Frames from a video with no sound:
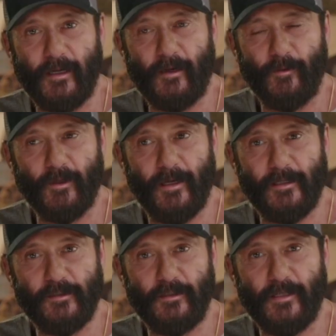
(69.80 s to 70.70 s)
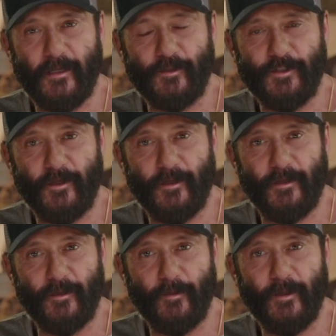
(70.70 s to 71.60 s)
that I realized that Taylor
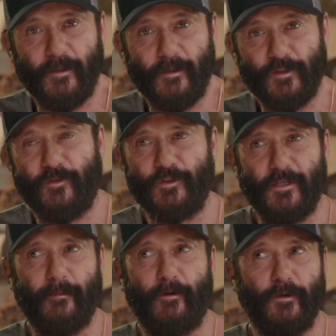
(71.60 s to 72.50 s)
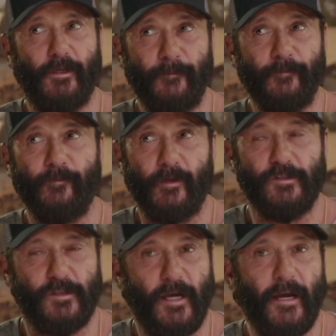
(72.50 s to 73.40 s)
Sheridan had written. It's the first time I really...
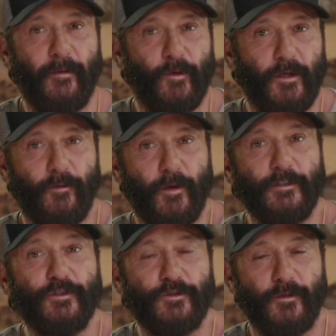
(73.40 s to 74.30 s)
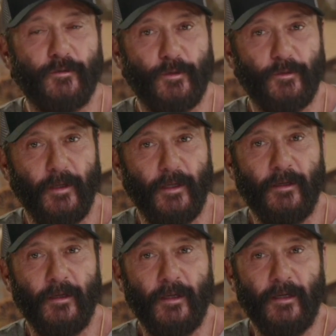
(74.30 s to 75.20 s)
his name really registered with me.